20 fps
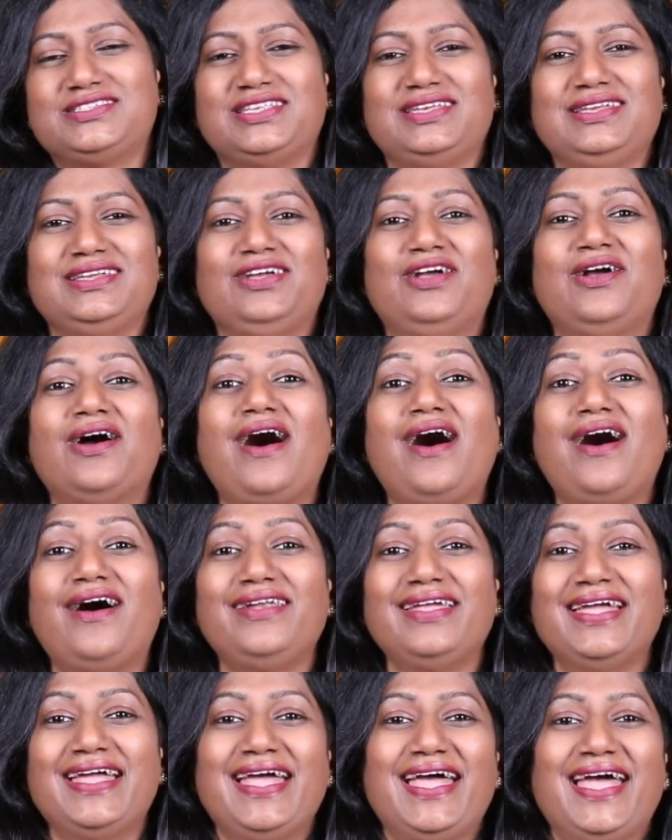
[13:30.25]
seeing
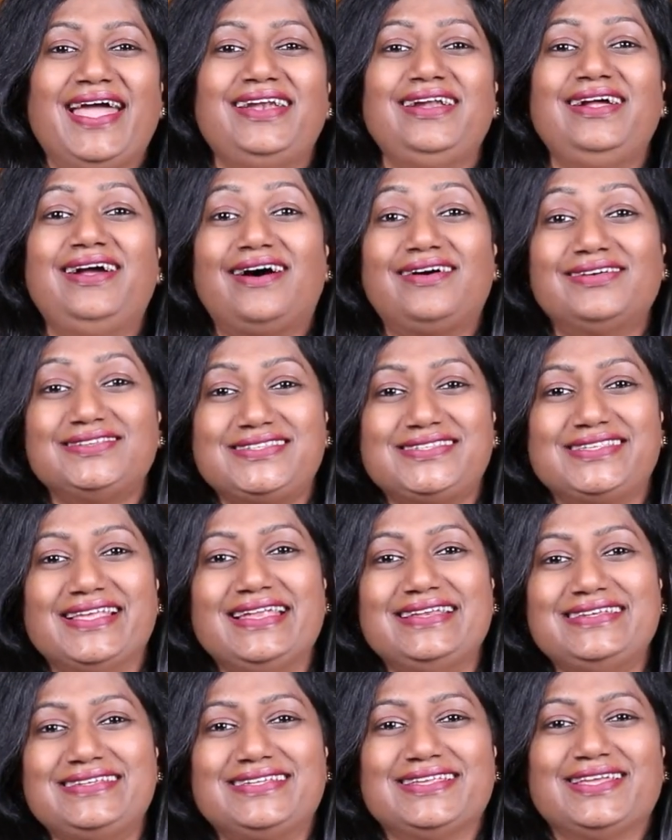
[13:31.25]
God and God
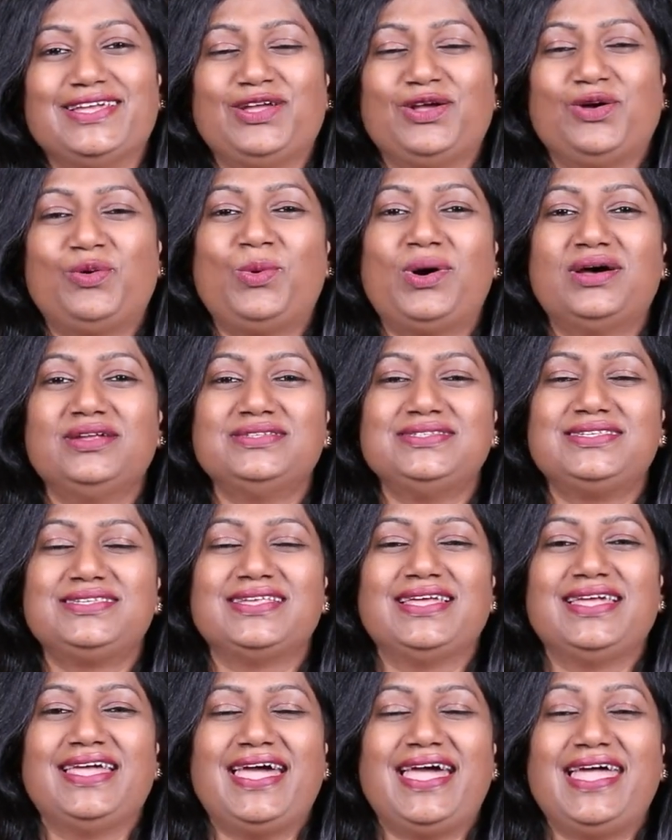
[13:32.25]
sent
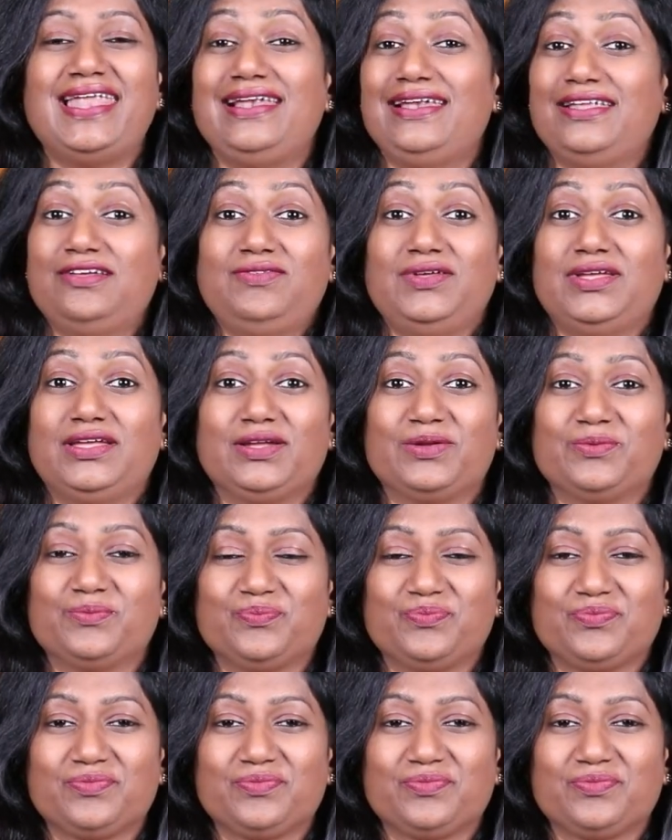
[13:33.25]
ones and living.